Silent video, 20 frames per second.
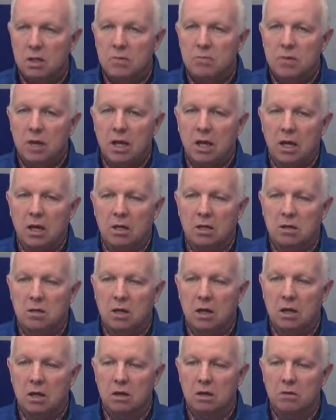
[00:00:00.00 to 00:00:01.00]
And
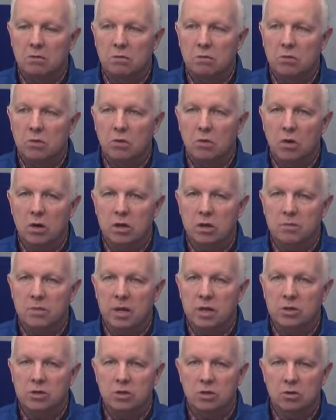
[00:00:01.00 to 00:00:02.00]
we wanted to
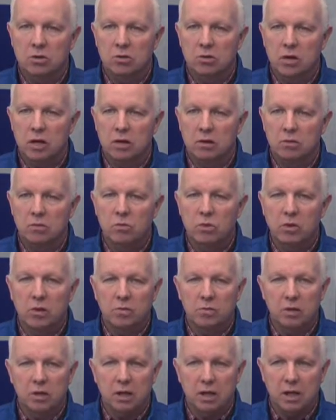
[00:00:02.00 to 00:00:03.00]
make sure that we were
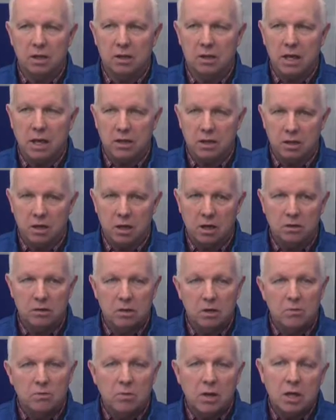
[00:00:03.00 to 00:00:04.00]
able to get that done.
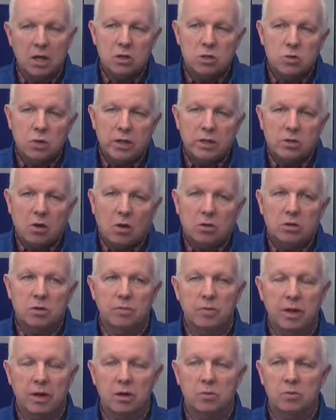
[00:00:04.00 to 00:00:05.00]
And as we talked to
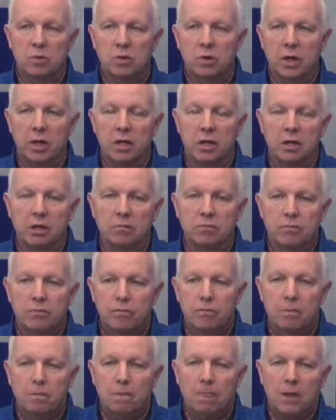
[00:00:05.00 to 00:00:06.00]
Perry Meridian,
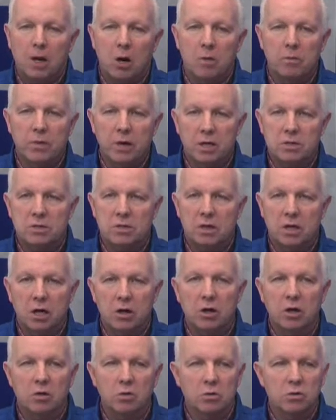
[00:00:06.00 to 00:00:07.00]
our best
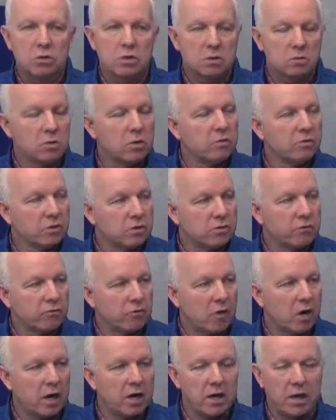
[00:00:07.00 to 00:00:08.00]
scenario was to move it to
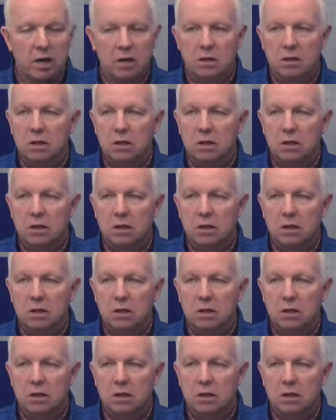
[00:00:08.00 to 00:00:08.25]
Friday